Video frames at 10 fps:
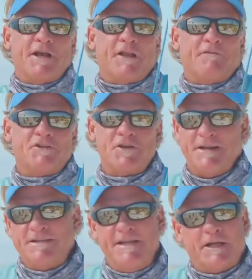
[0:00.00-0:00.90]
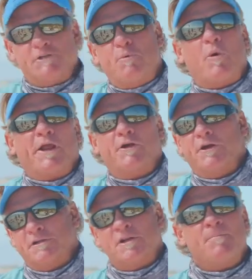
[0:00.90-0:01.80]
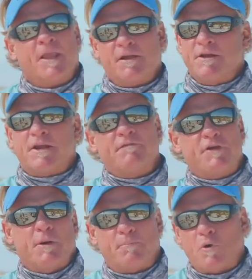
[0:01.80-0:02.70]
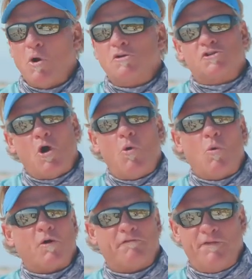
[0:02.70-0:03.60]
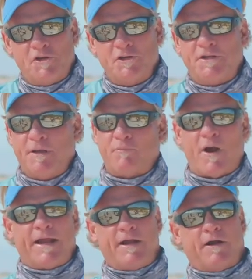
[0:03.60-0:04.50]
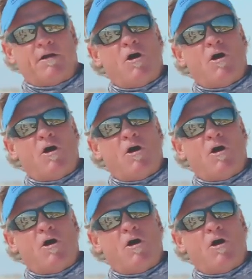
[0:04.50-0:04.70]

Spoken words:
Television and Dick Sporting Goods. Gonna give you a pro saltwater fishing tip right here